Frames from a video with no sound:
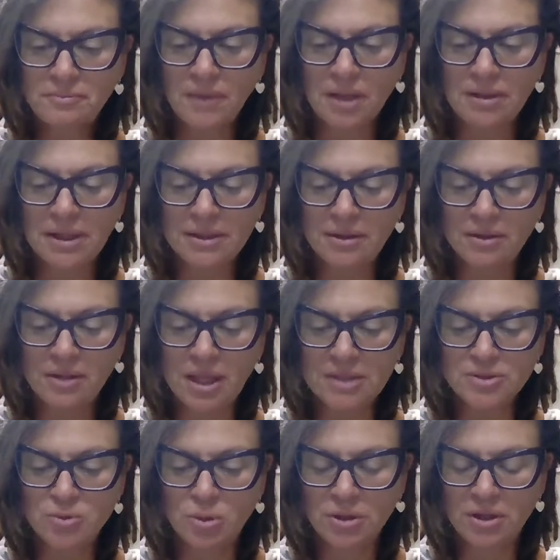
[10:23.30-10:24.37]
like
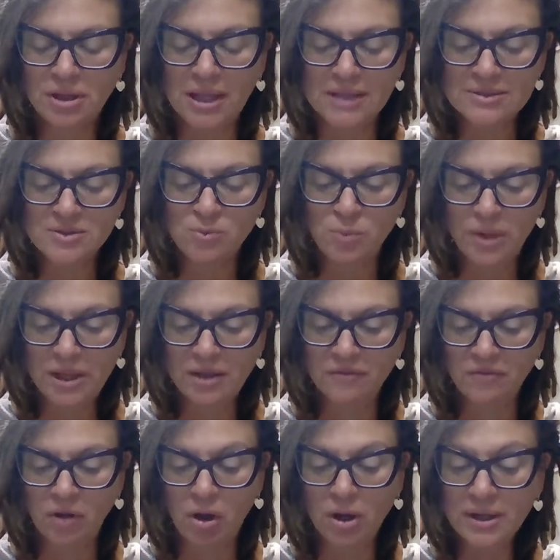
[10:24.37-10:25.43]
toward the last
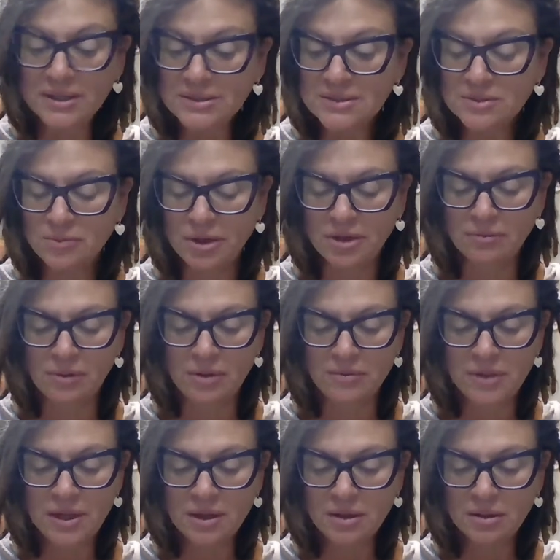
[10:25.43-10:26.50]
week of August, right
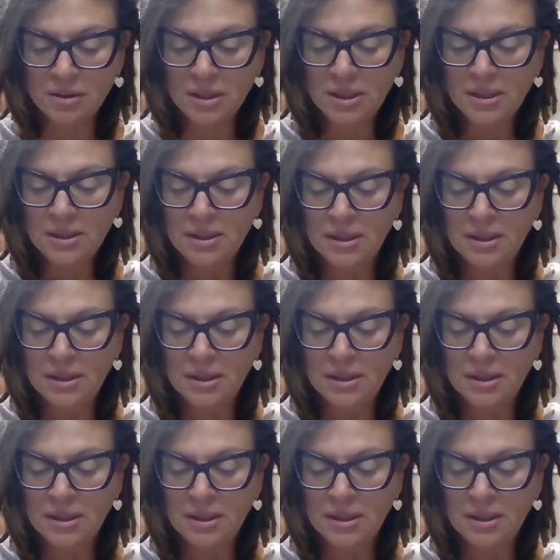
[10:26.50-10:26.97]
around there,